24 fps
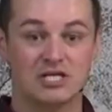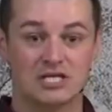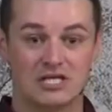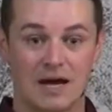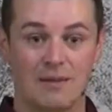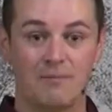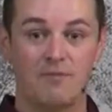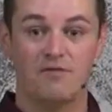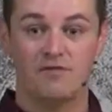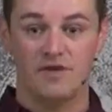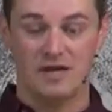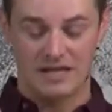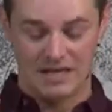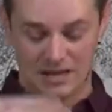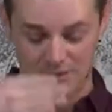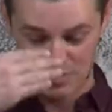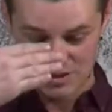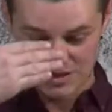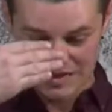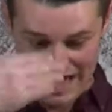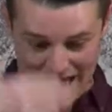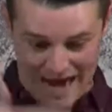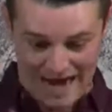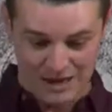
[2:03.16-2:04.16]
Some of it he
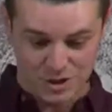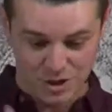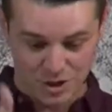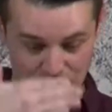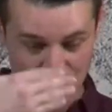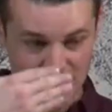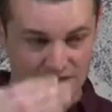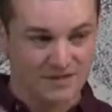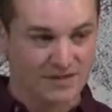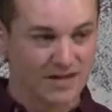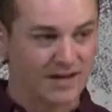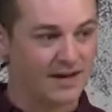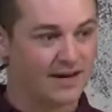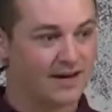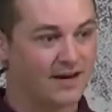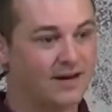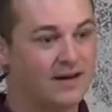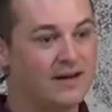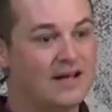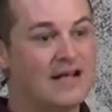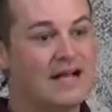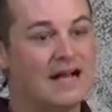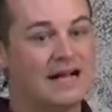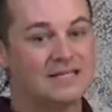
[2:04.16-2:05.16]
was actually
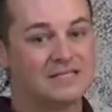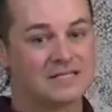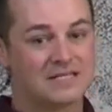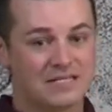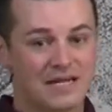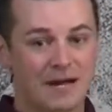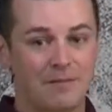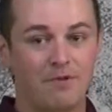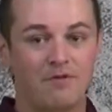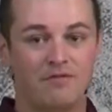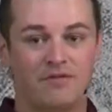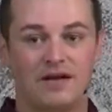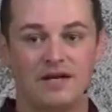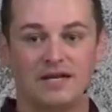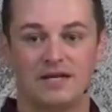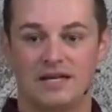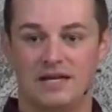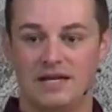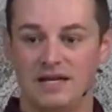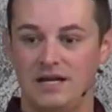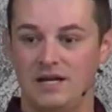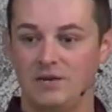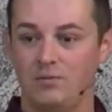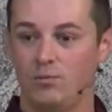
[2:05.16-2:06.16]
there, and some of it
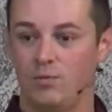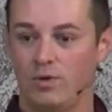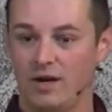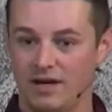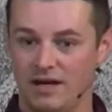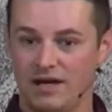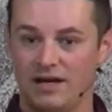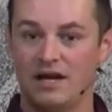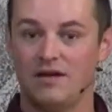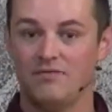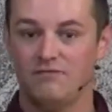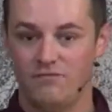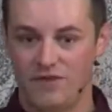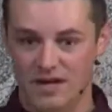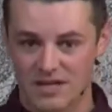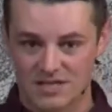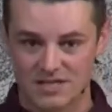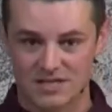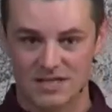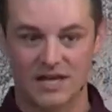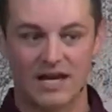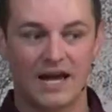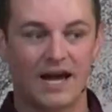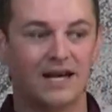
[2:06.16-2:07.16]
he went and
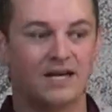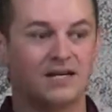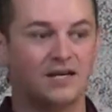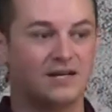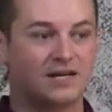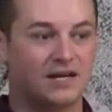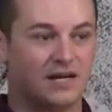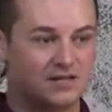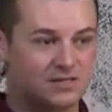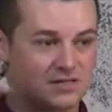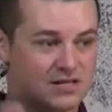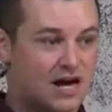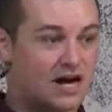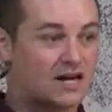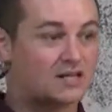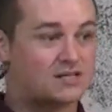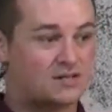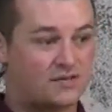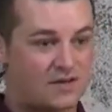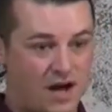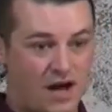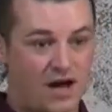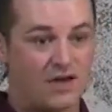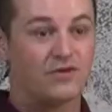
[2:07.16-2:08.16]
investigated and talked
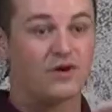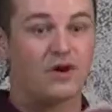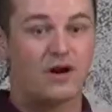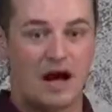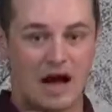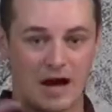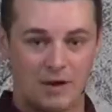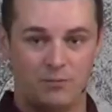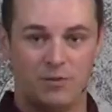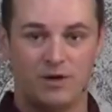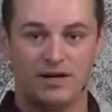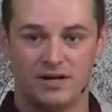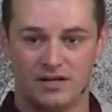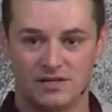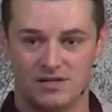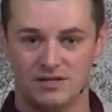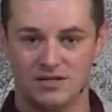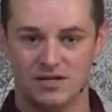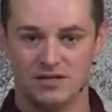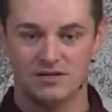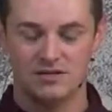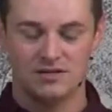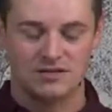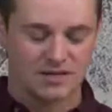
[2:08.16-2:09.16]
to the other
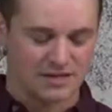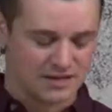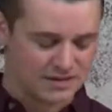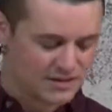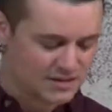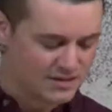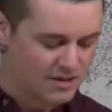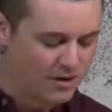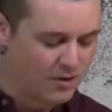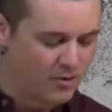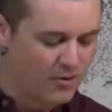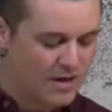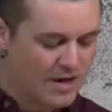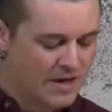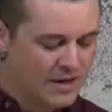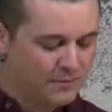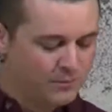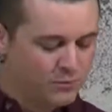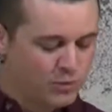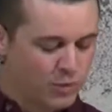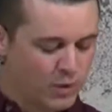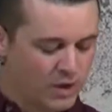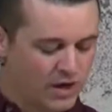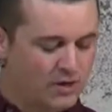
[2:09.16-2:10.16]
eyewitnesses. And so
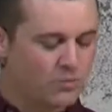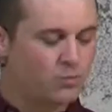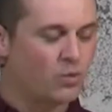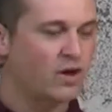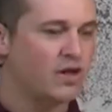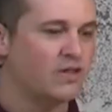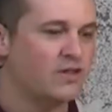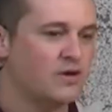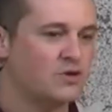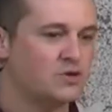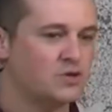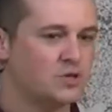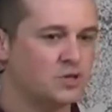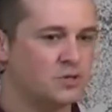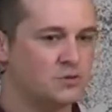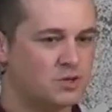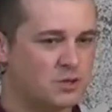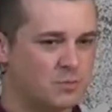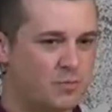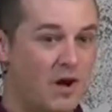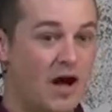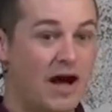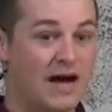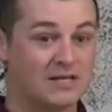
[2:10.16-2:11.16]
we're in one of those
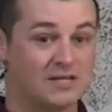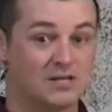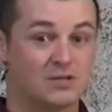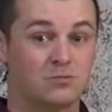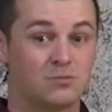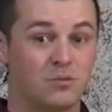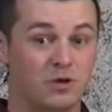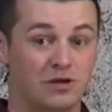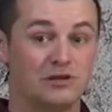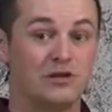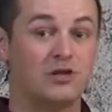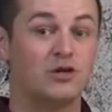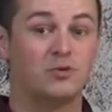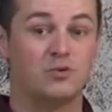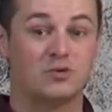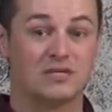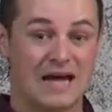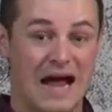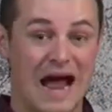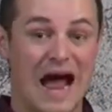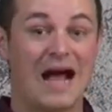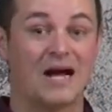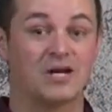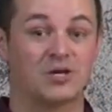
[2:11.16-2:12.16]
spots where Luke
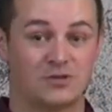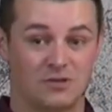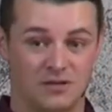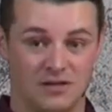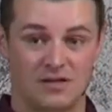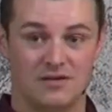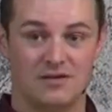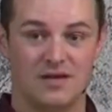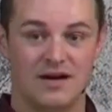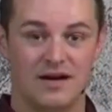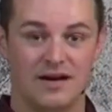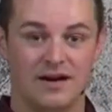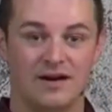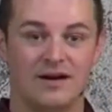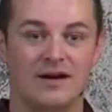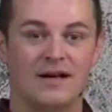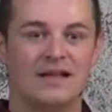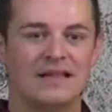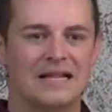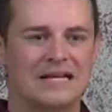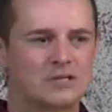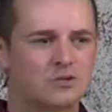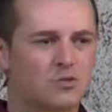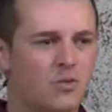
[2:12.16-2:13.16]
was actually there.
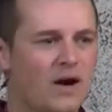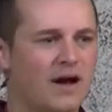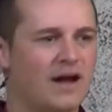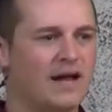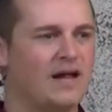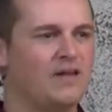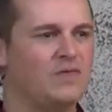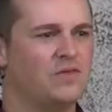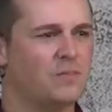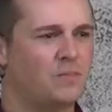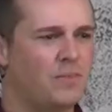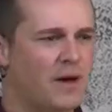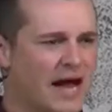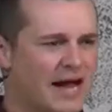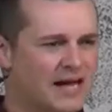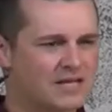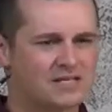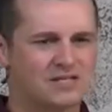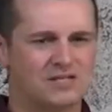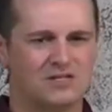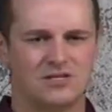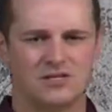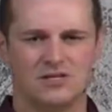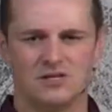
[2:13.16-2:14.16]
That's why in the
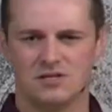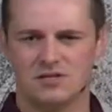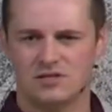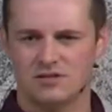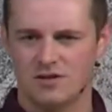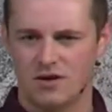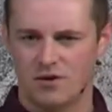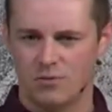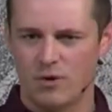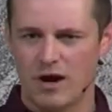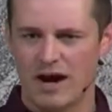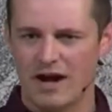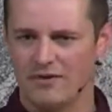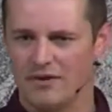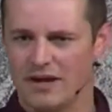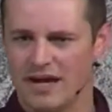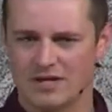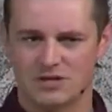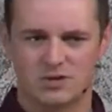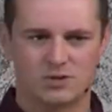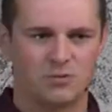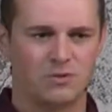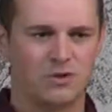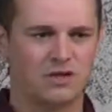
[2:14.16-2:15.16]
passages around
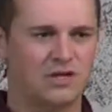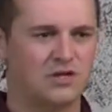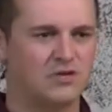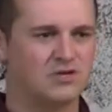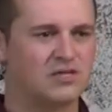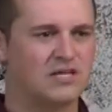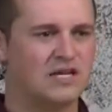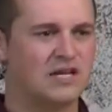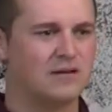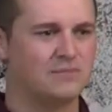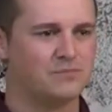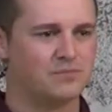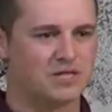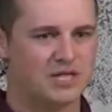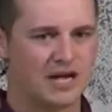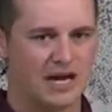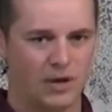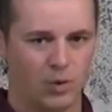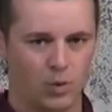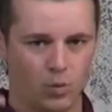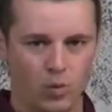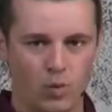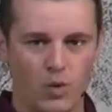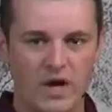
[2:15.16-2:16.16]
Acts twenty, you see him
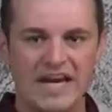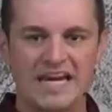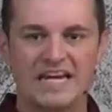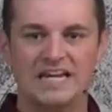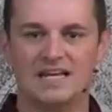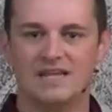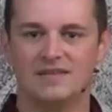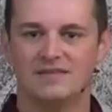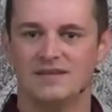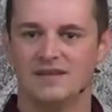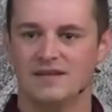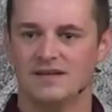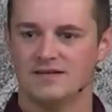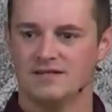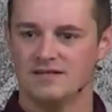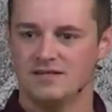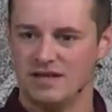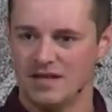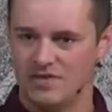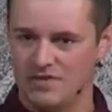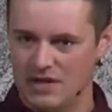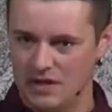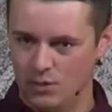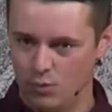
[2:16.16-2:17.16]
saying, "We did
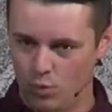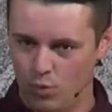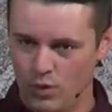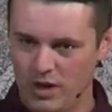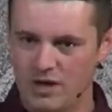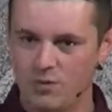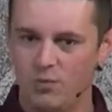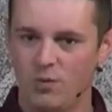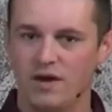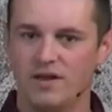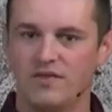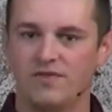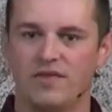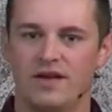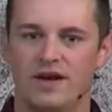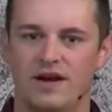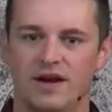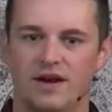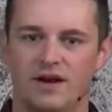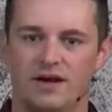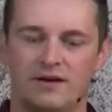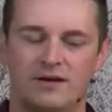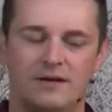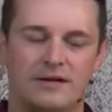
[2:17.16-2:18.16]
this," and then "we went
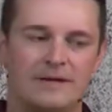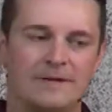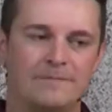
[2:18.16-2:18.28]
there."